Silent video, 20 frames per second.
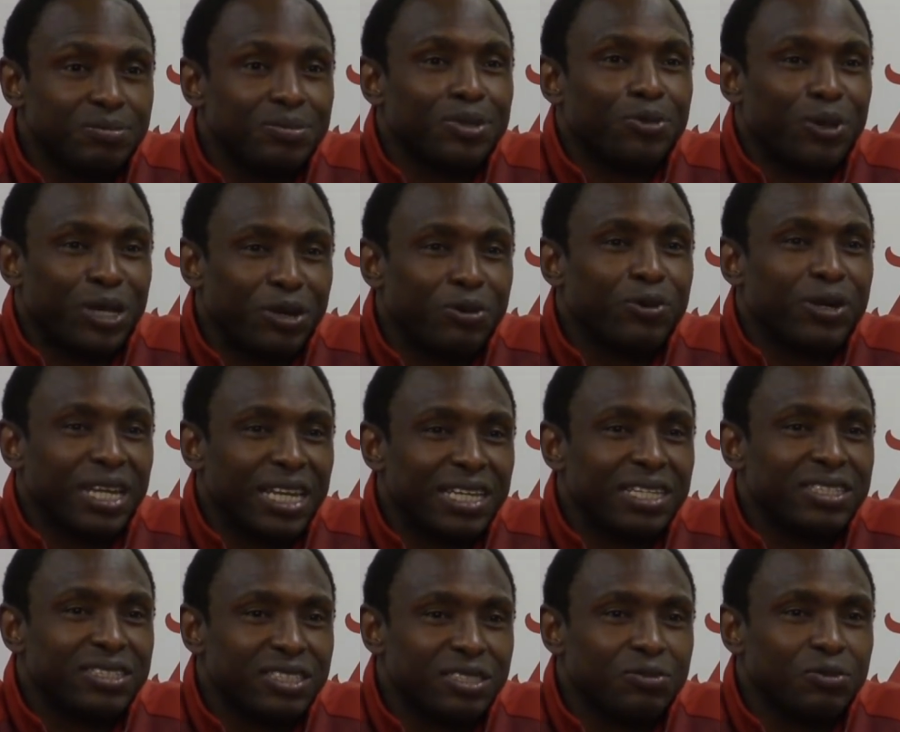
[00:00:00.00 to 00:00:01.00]
But when it
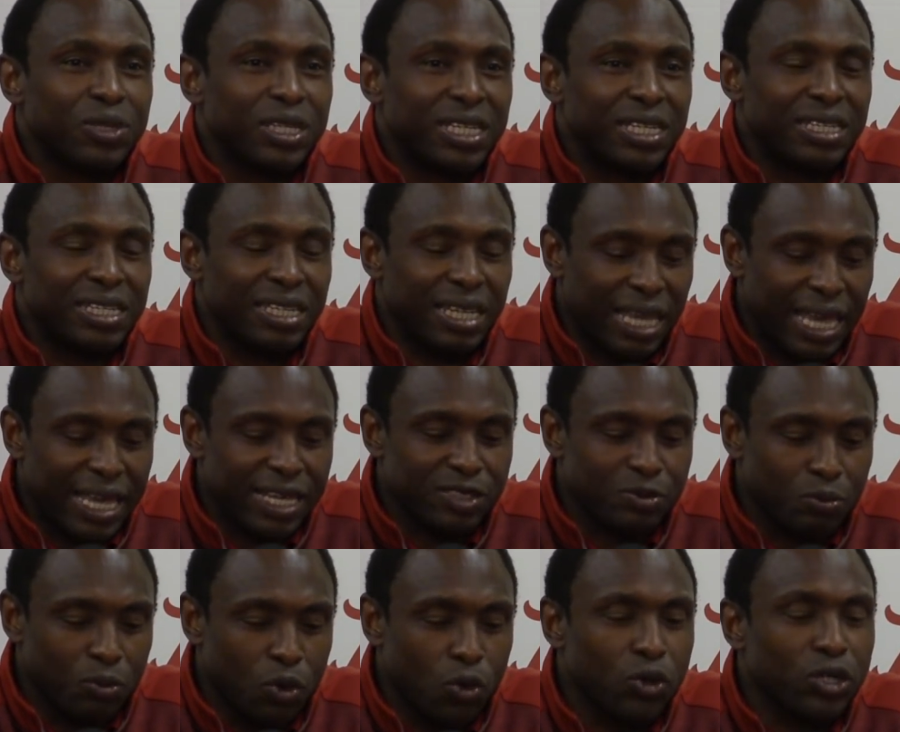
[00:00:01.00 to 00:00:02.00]
relates, when it
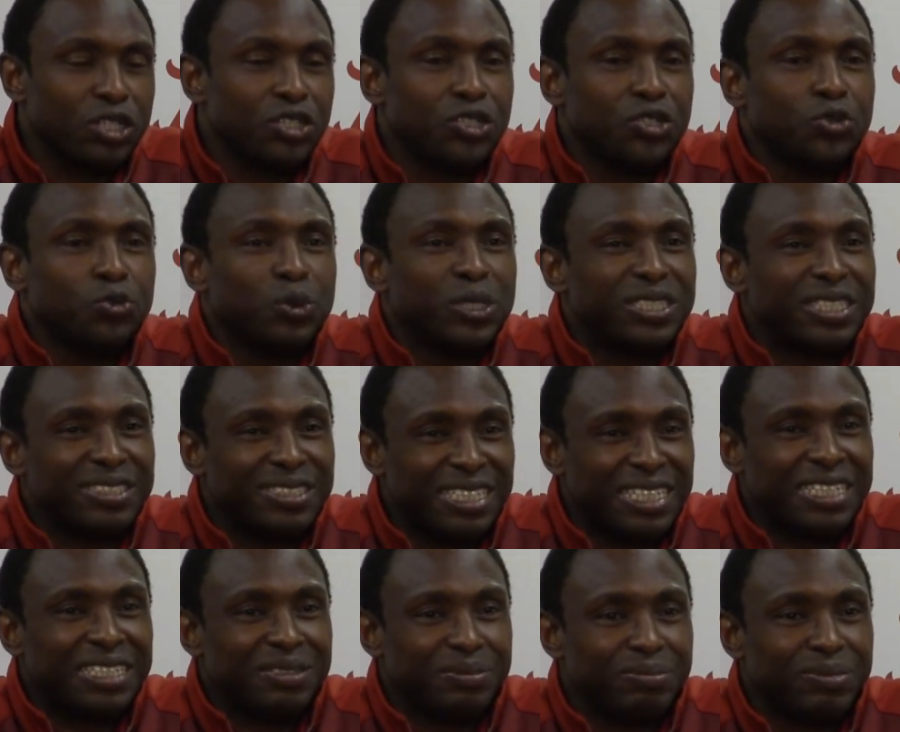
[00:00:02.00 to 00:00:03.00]
has more to do with the
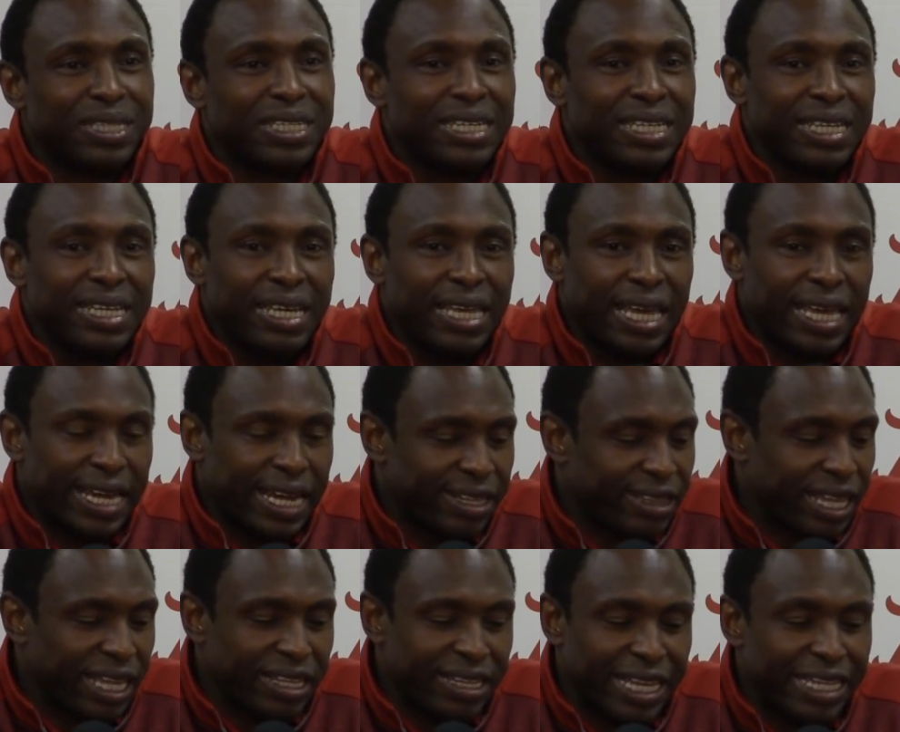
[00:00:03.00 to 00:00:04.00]
team, and I
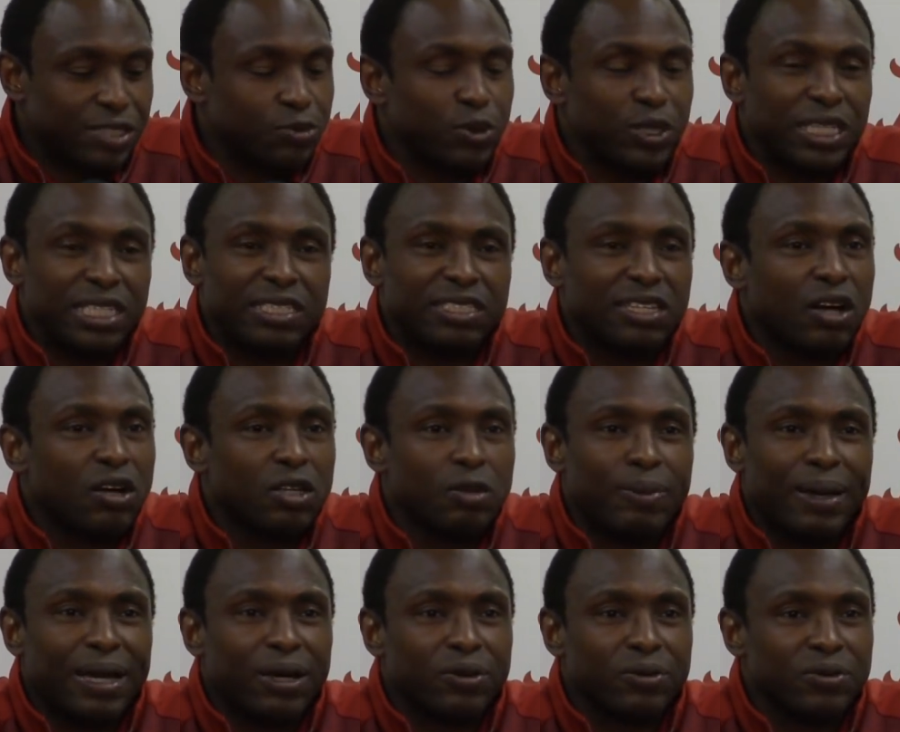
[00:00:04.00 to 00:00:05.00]
think that's what he's all
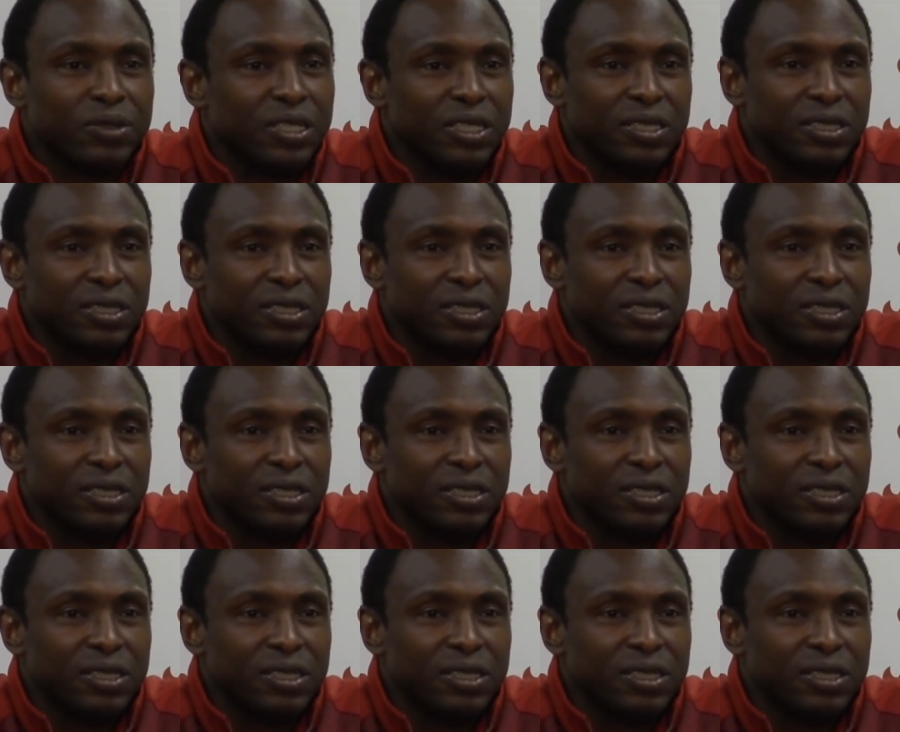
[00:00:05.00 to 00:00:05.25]
about.